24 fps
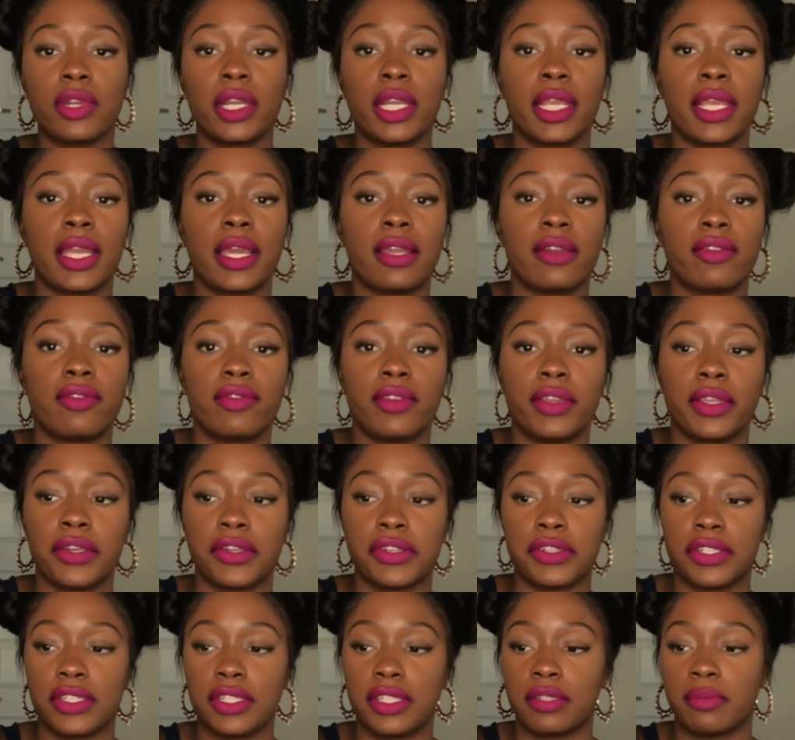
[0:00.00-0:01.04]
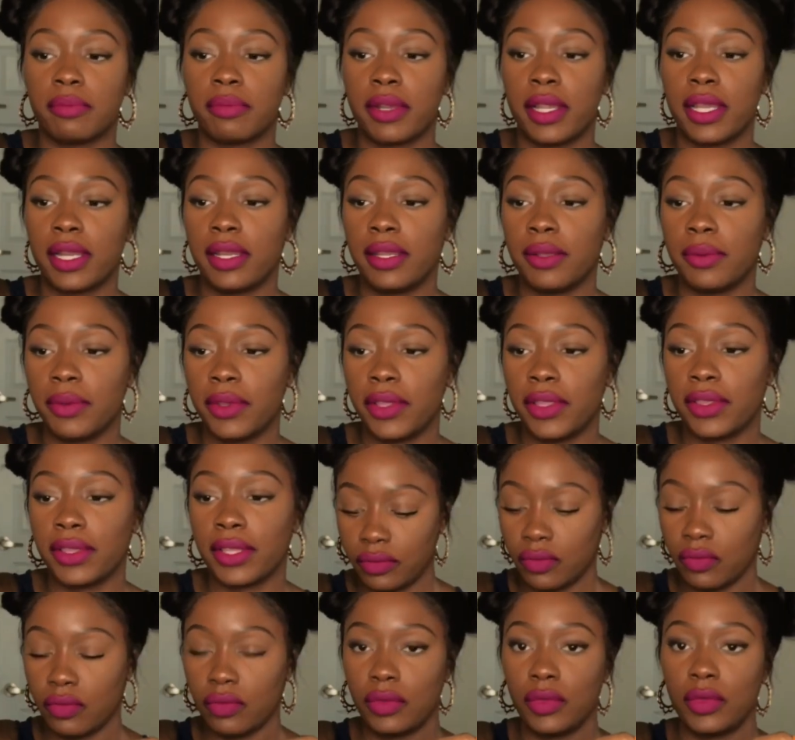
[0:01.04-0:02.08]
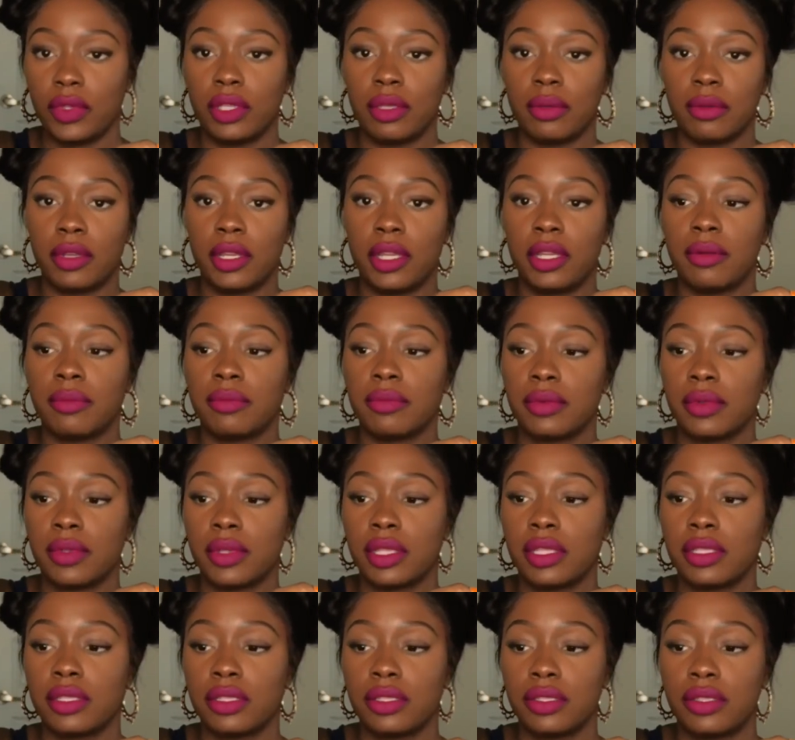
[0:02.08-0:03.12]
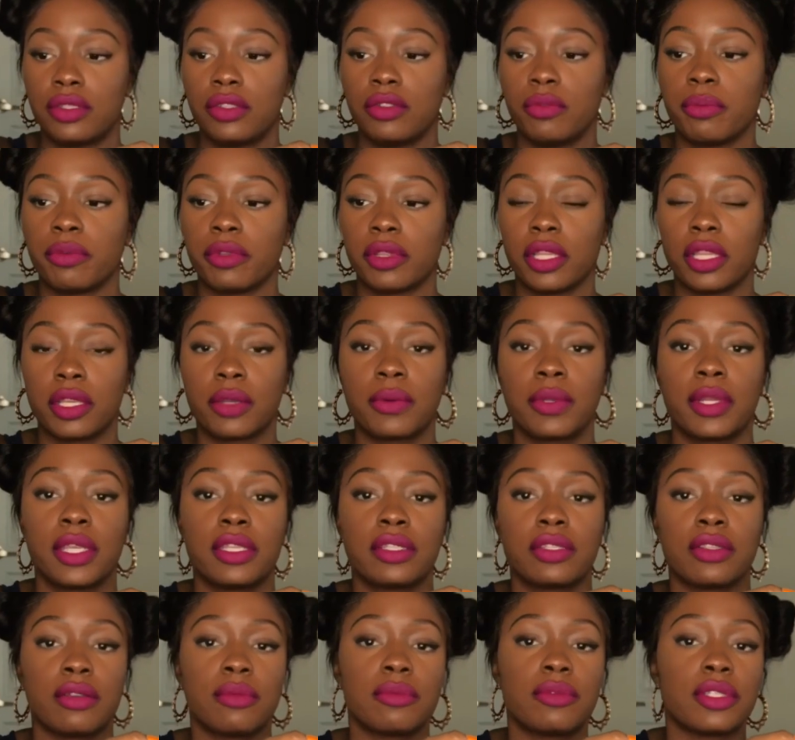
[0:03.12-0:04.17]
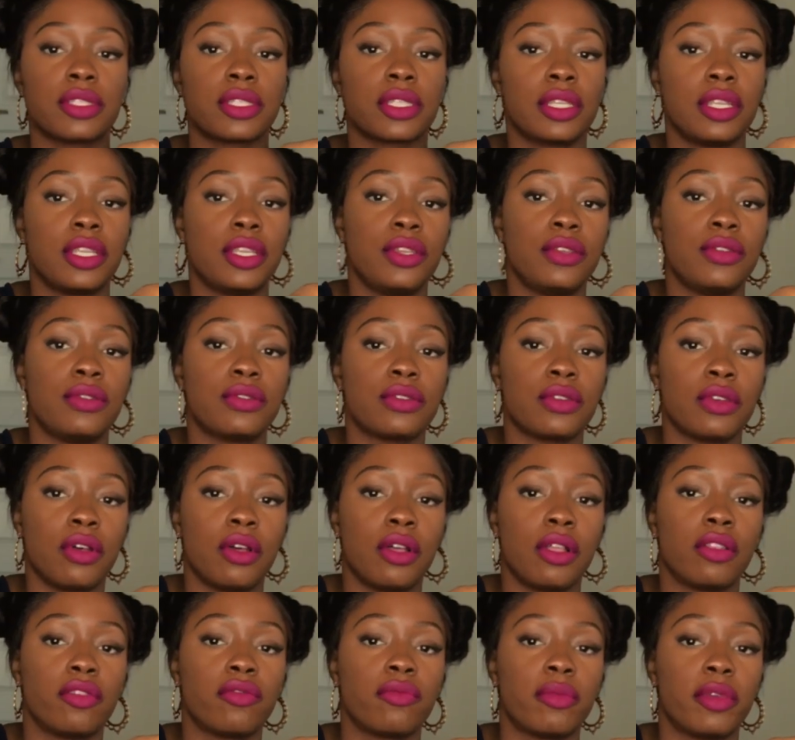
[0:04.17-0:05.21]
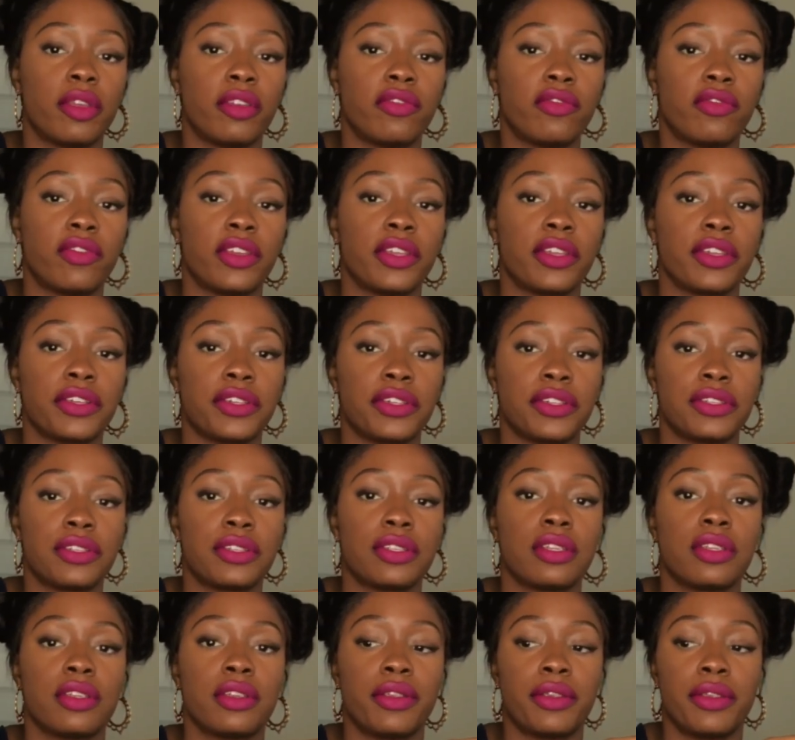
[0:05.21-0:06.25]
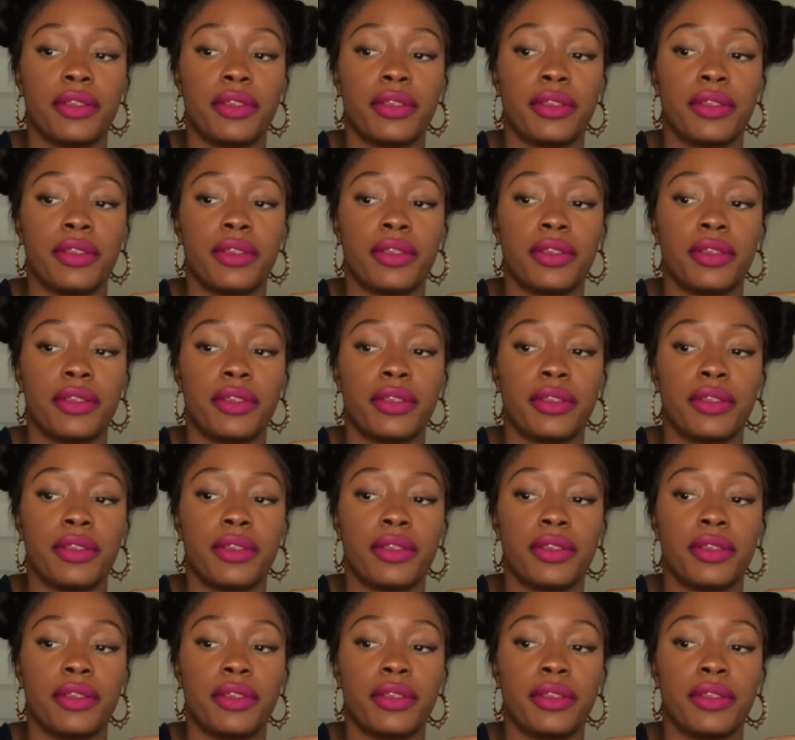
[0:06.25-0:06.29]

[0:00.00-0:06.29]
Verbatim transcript: running out of fingers to spread it with. This is super liquidy, so I'm just going to use all of my fingers.